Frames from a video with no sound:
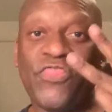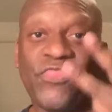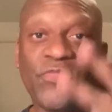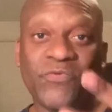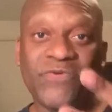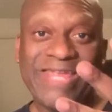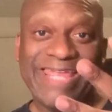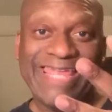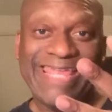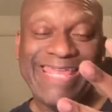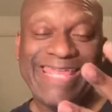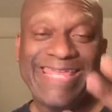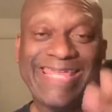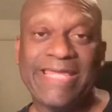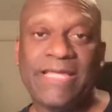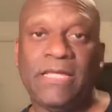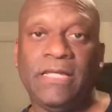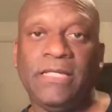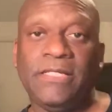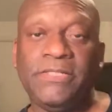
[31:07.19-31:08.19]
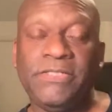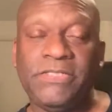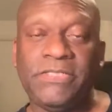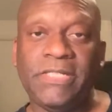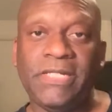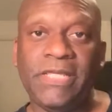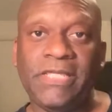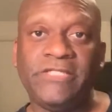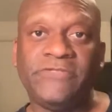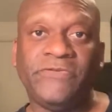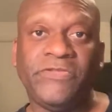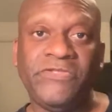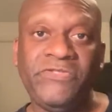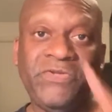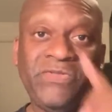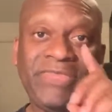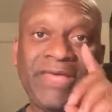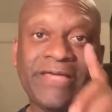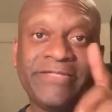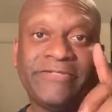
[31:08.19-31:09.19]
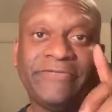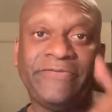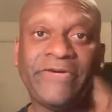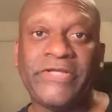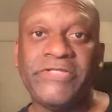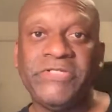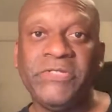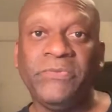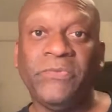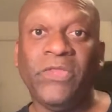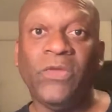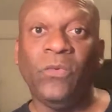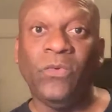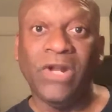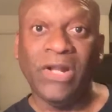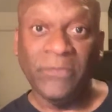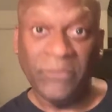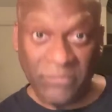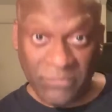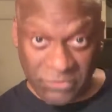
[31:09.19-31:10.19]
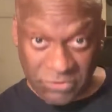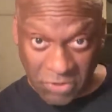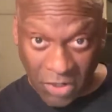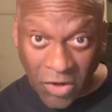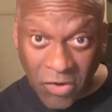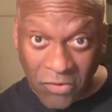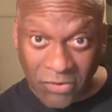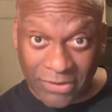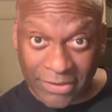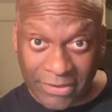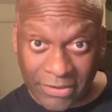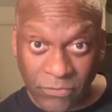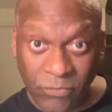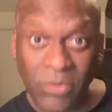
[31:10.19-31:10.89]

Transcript: three cities for the 2005 Super Bowl, and one of them was Oakland.